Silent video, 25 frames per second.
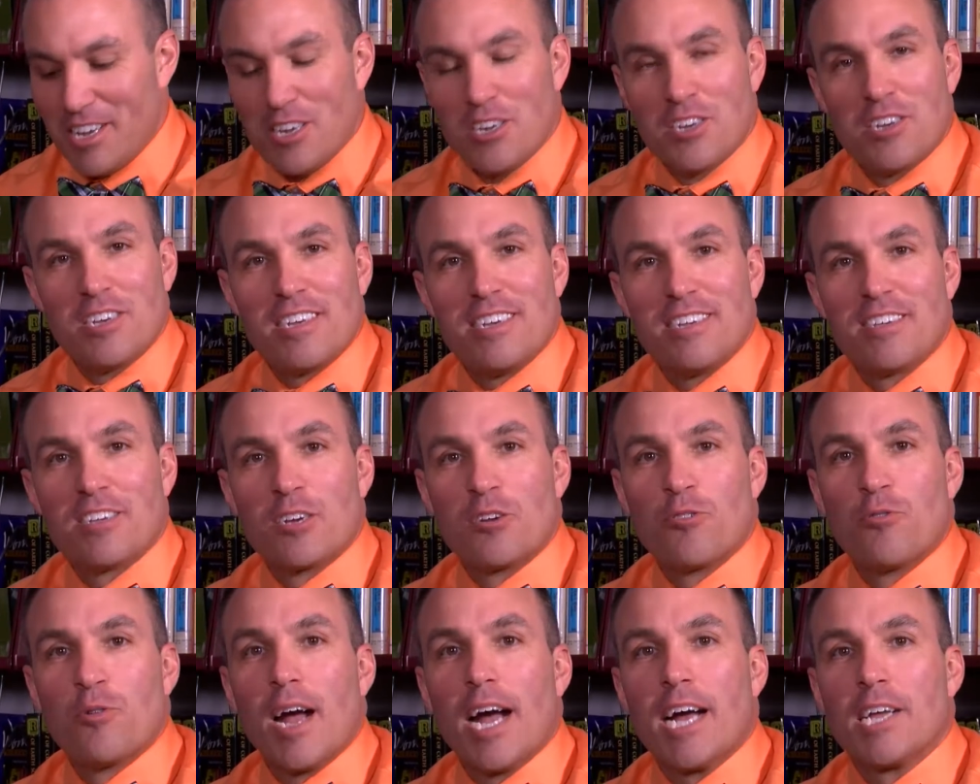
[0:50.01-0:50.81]
She's
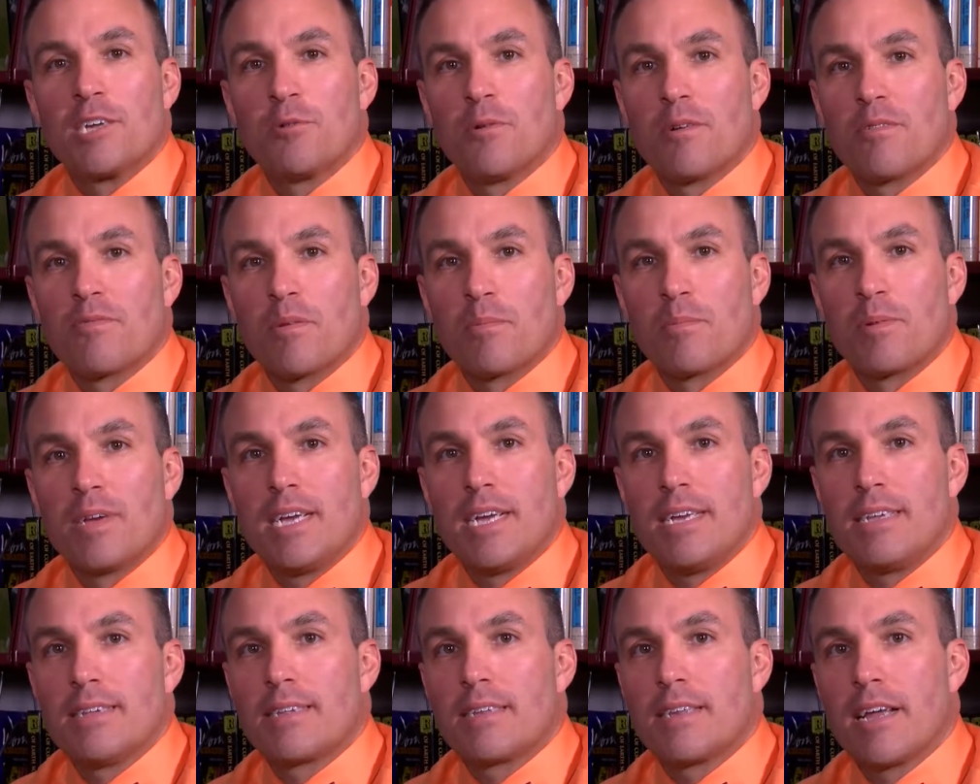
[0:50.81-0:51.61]
a graduate from
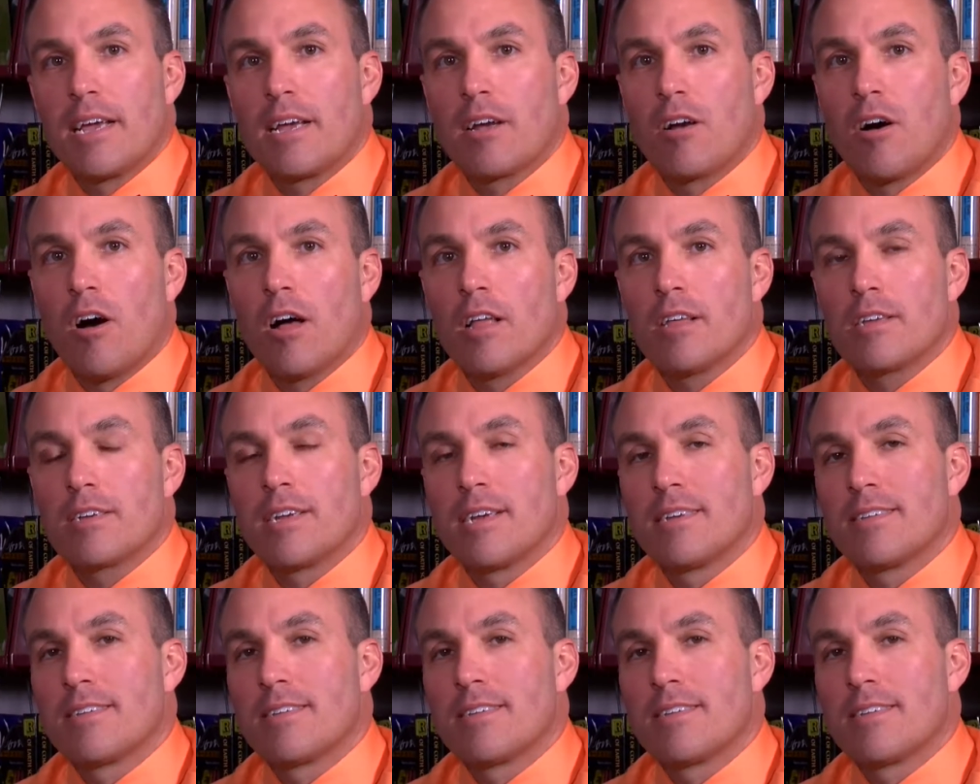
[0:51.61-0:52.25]
Keene State College,